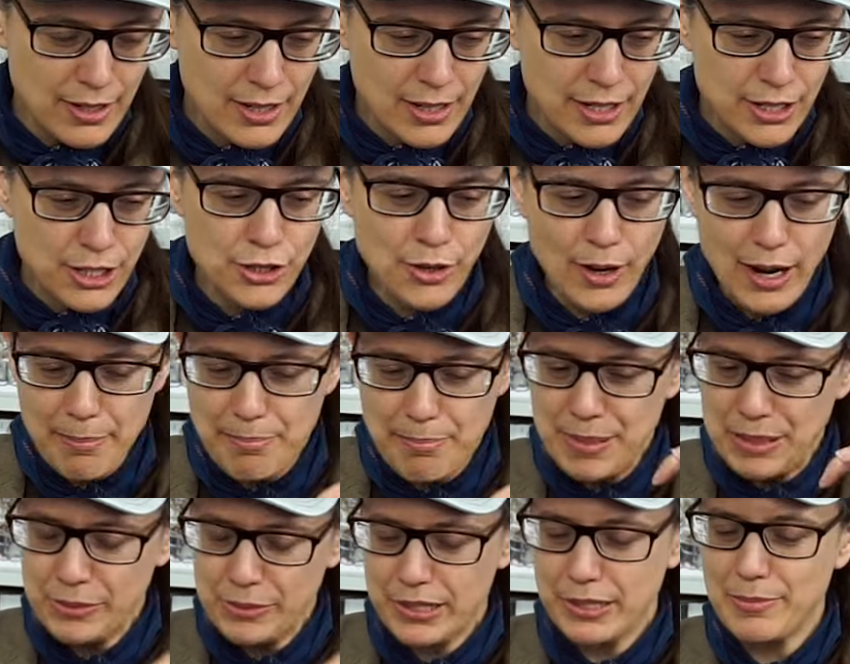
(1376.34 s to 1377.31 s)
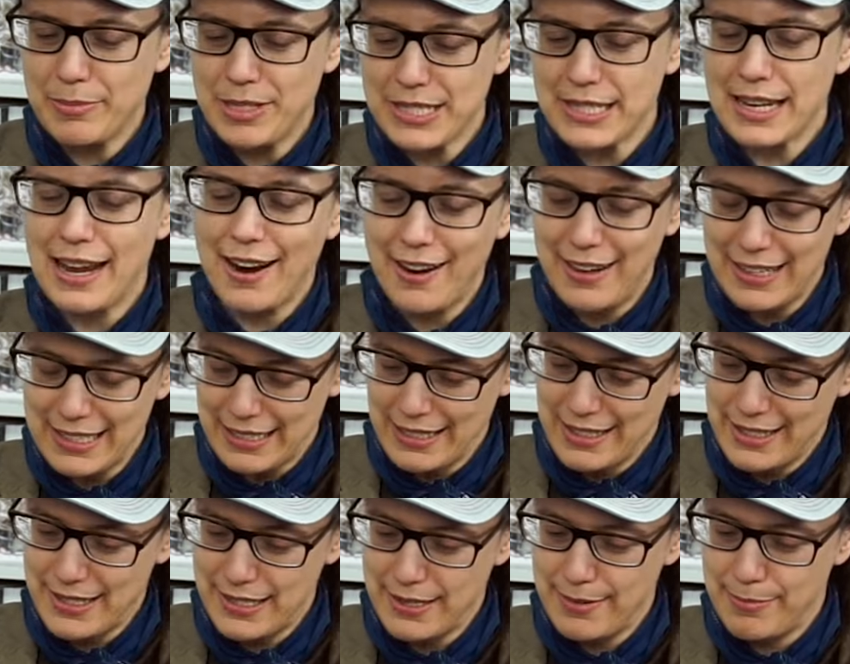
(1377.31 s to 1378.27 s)
you know, I built them as
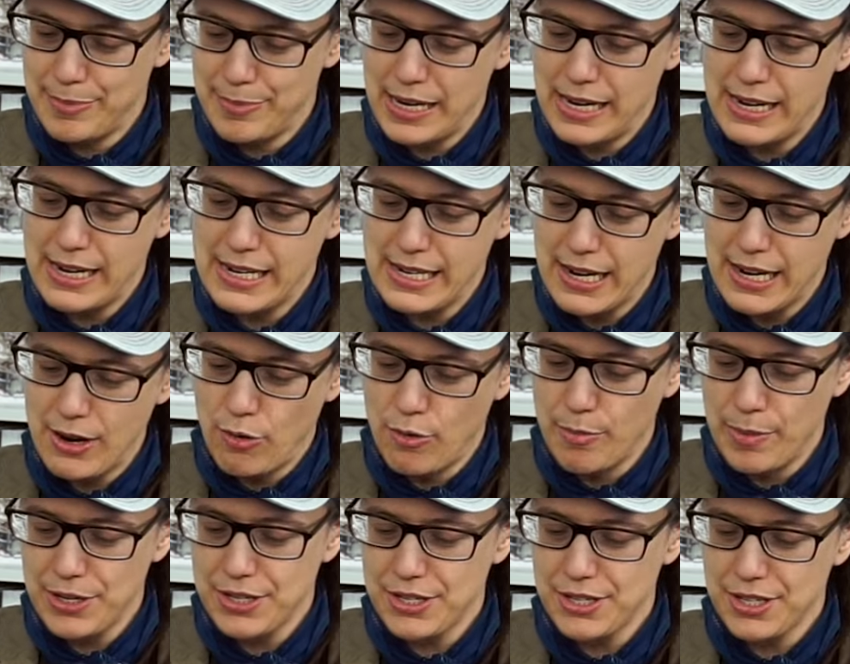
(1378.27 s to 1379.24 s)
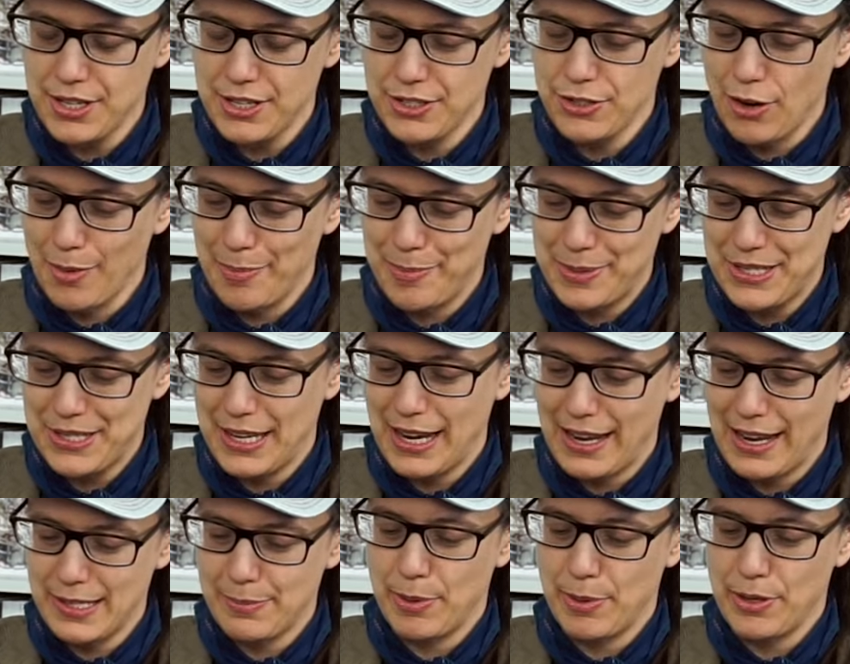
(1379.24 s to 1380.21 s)
characters to be almost as opposite
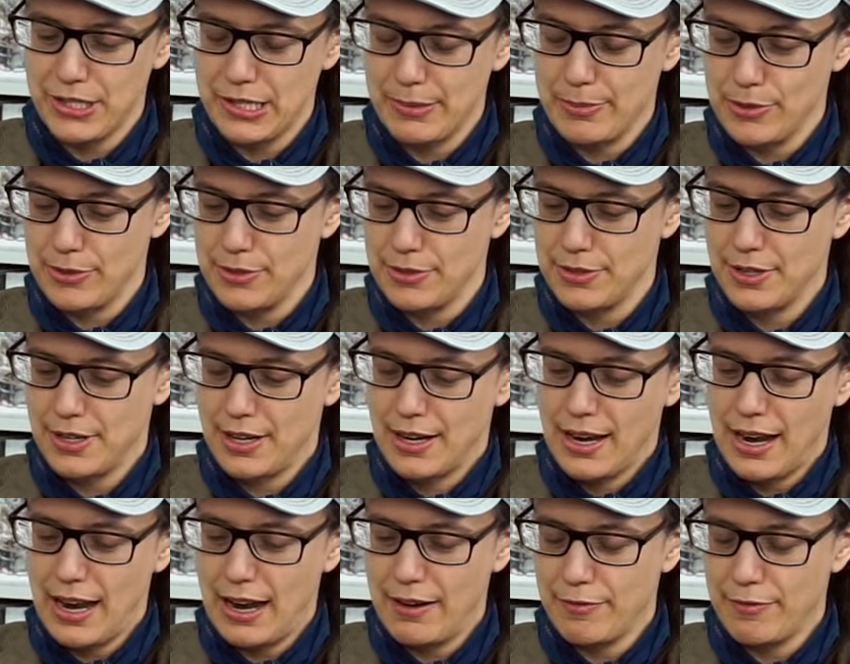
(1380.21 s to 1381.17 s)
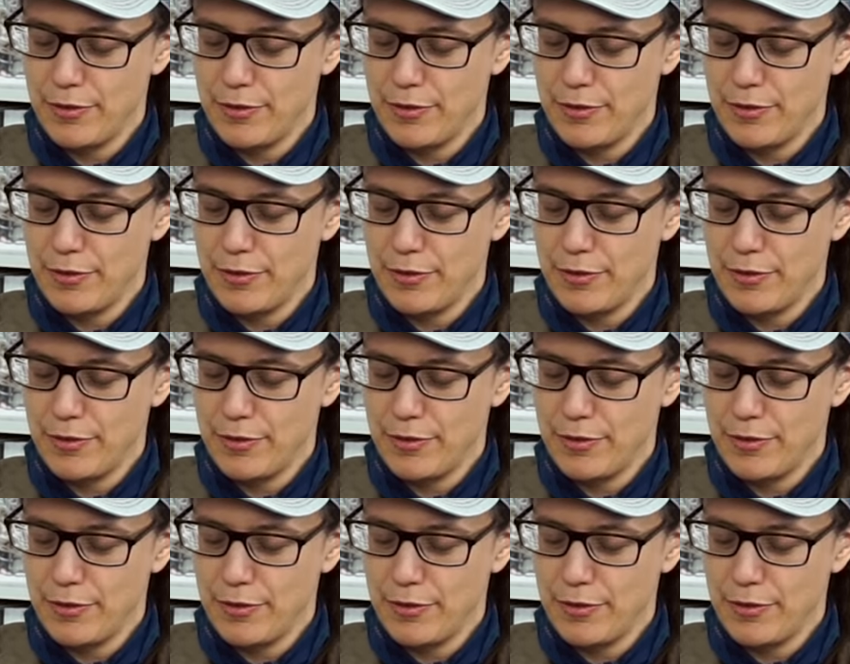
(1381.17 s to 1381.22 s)
as possible, and for